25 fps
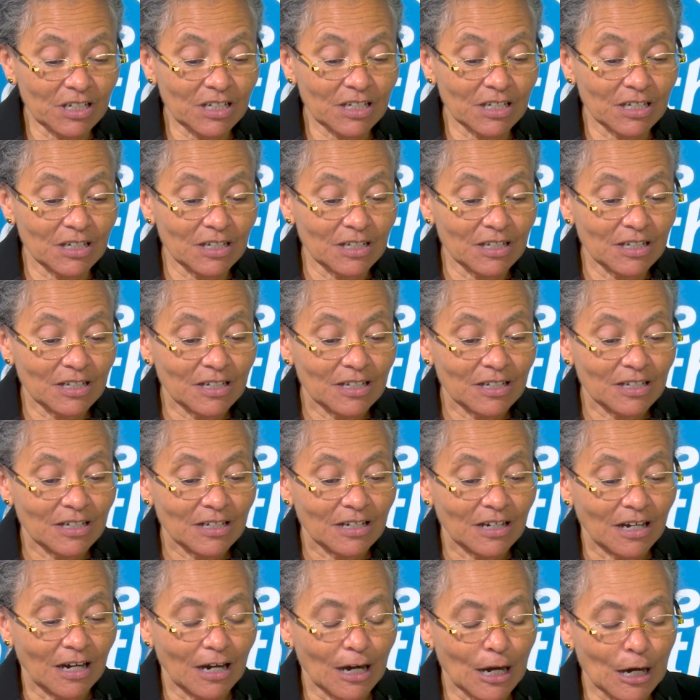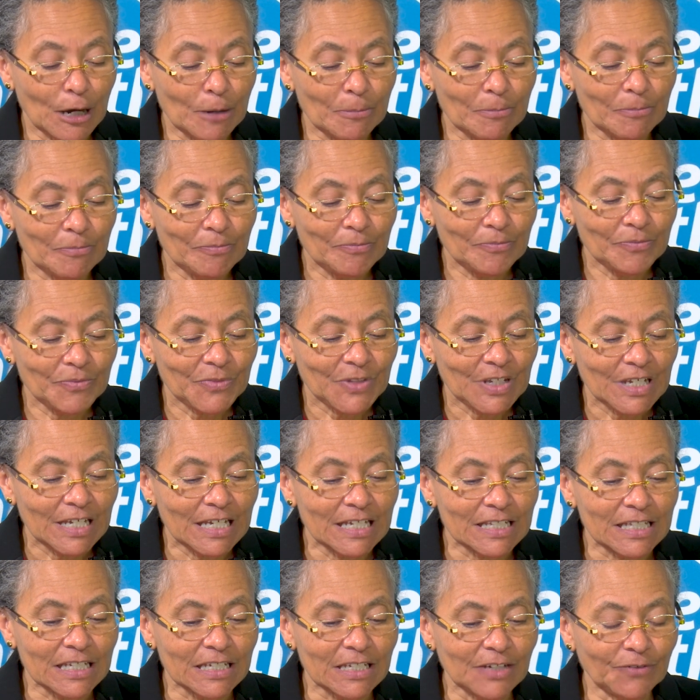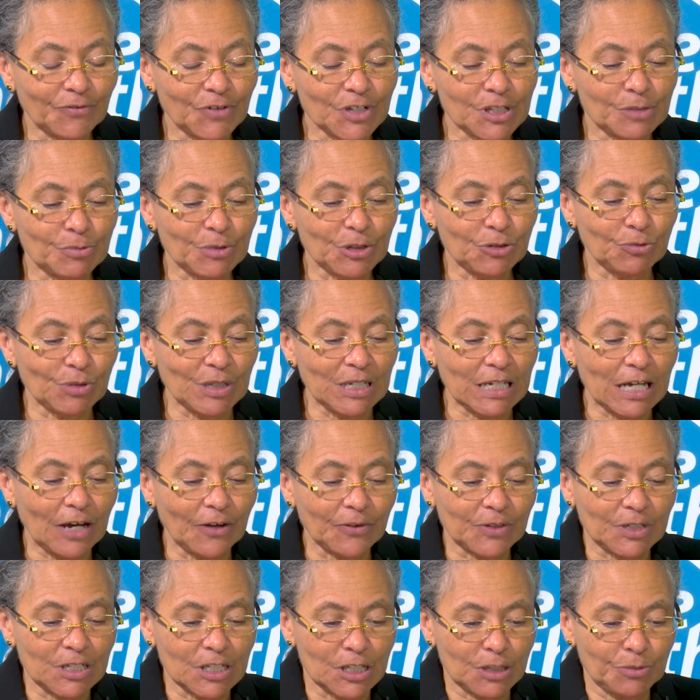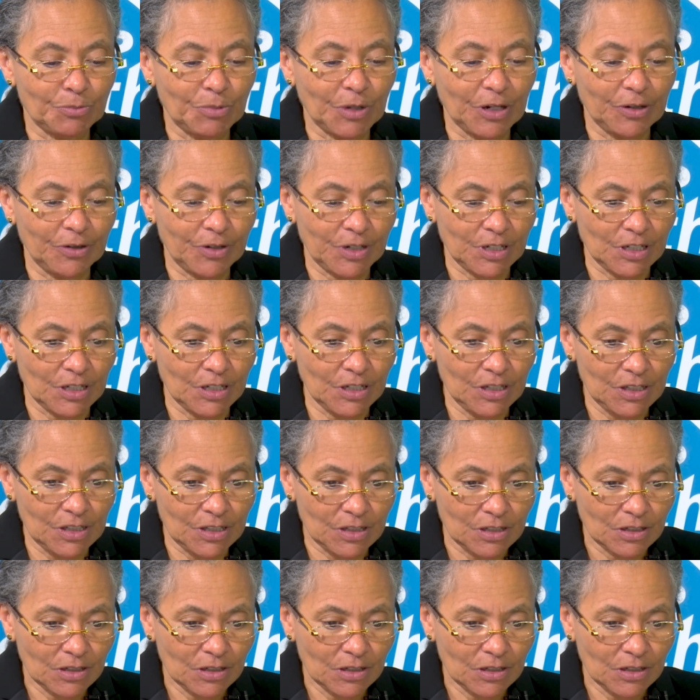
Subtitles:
is the difference between health disparities,